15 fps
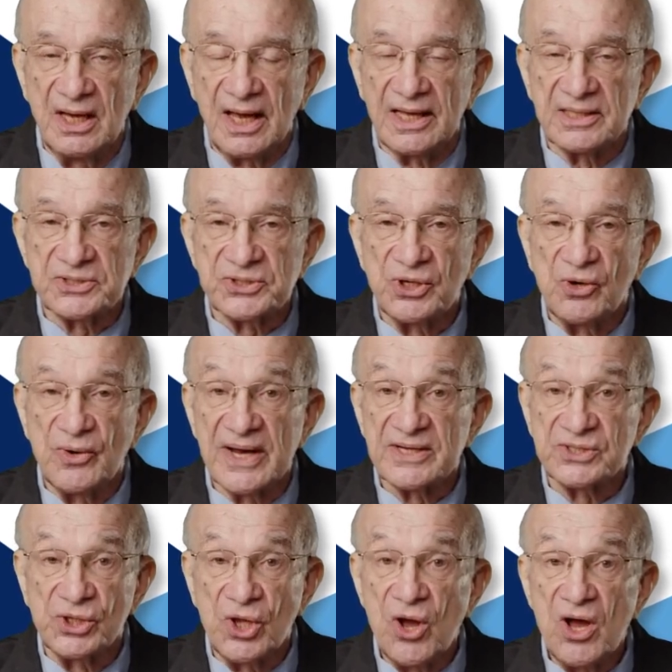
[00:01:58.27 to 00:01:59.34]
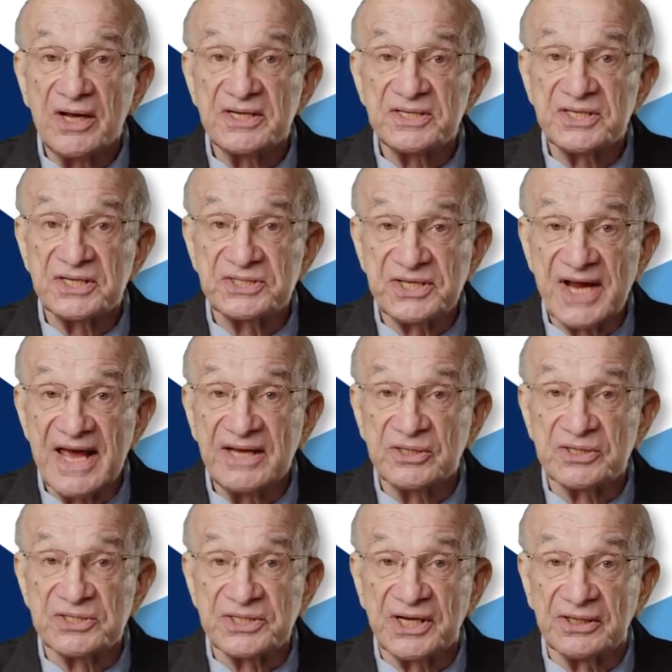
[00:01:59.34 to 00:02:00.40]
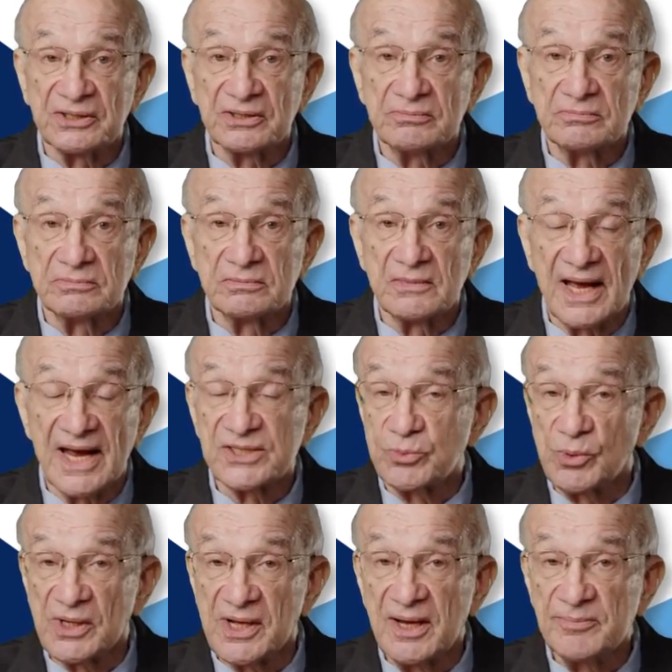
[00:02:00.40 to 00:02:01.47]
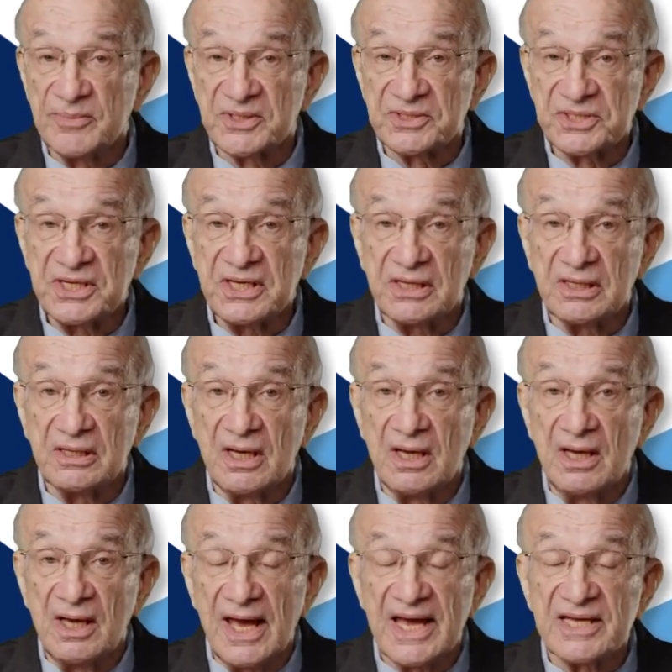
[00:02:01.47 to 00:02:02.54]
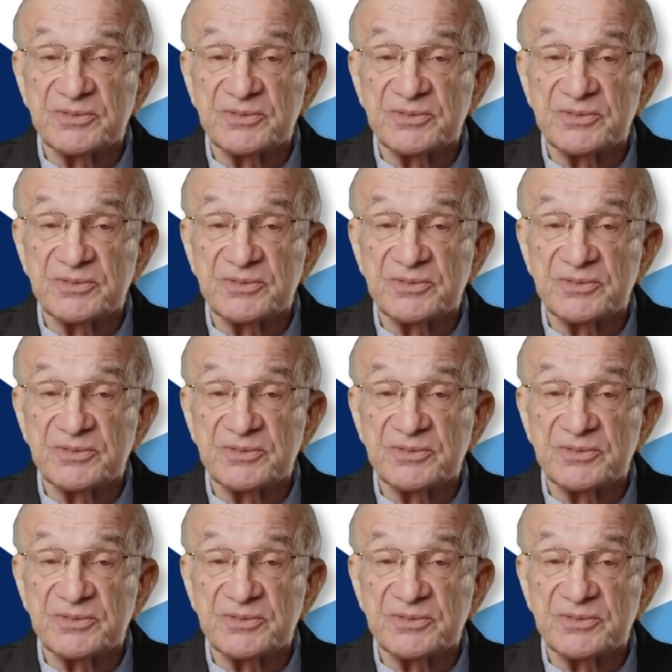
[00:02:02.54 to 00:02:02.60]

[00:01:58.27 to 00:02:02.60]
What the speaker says: And so as long as the standard setter, as we'll come to see, has